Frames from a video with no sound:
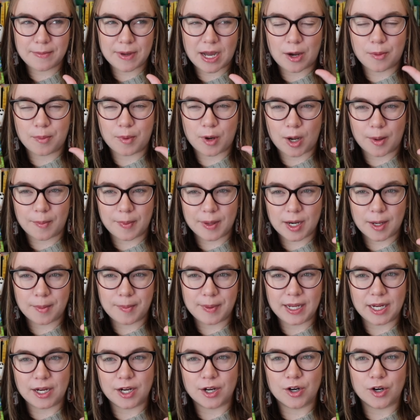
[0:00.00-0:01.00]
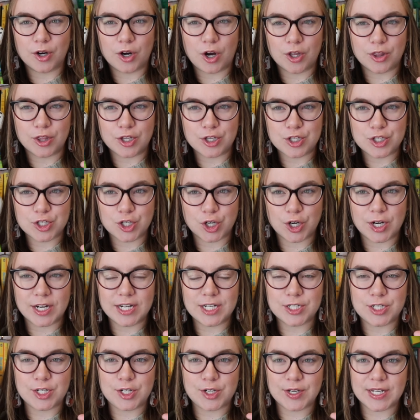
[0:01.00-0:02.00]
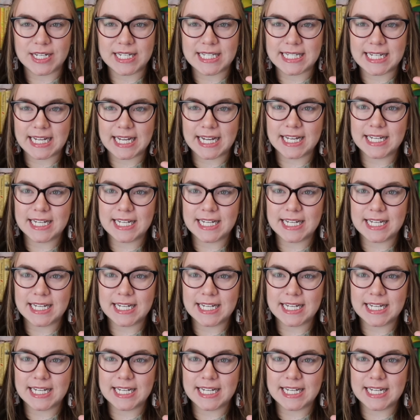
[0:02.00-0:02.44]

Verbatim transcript: I'll pop it up here on the screen so you can see